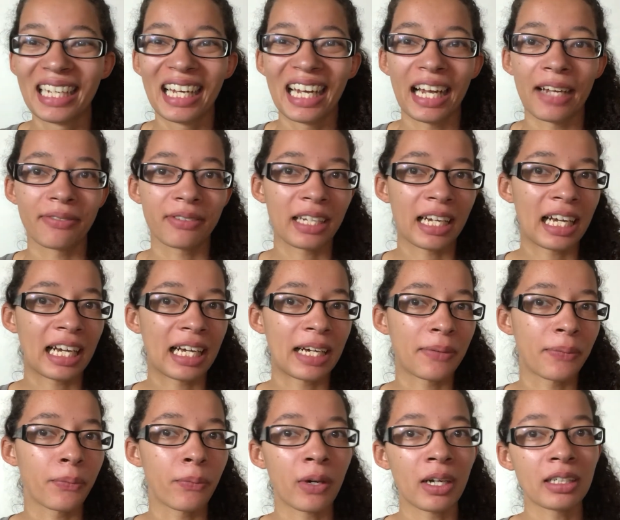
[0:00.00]
I've got
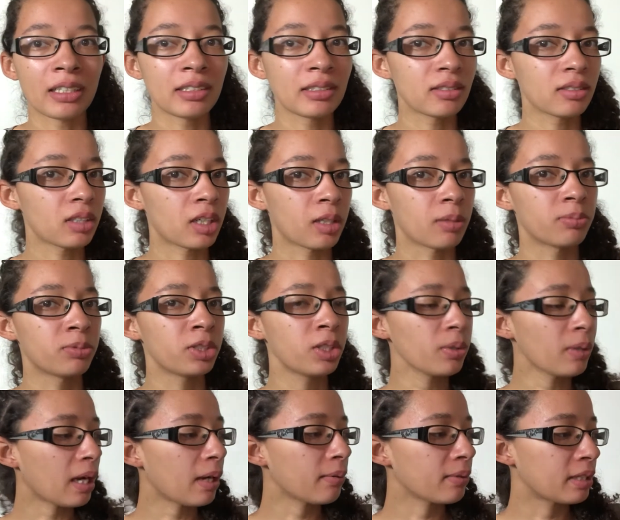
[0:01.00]
two
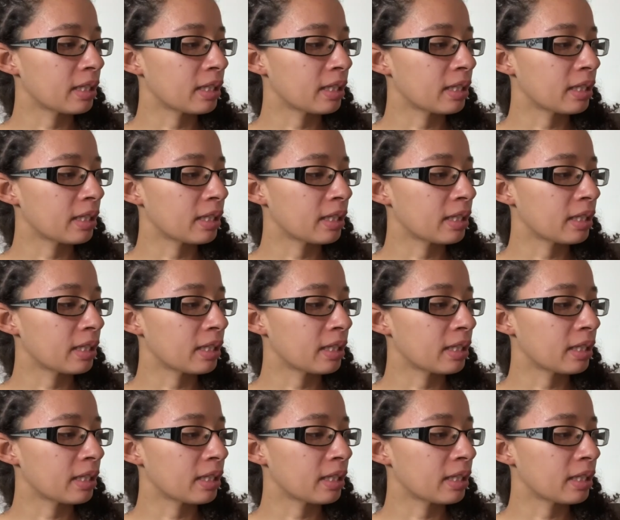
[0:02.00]
out